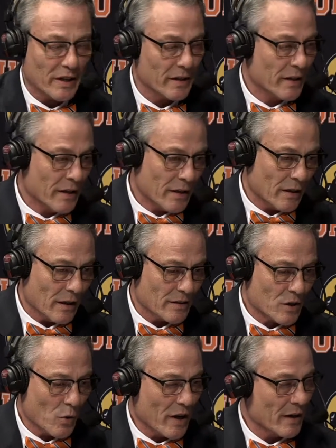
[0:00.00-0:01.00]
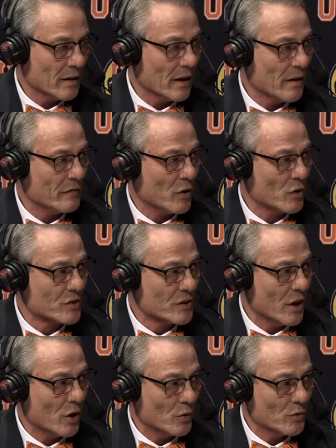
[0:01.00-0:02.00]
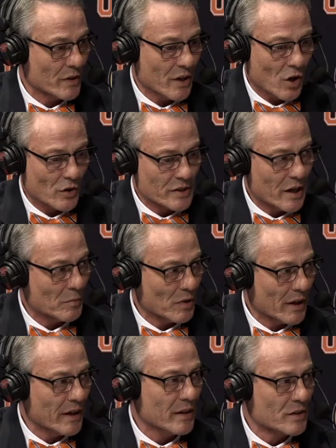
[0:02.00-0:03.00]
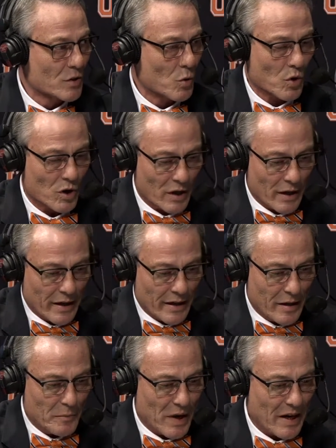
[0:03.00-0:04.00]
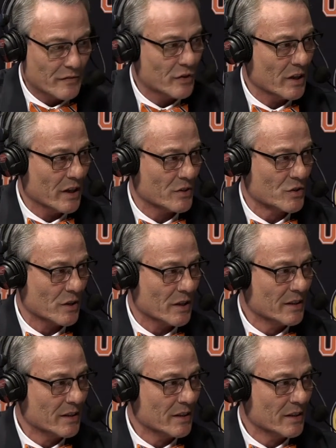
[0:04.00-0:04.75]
And let's go ahead and let folks know the all time leading scorer in Pikeville history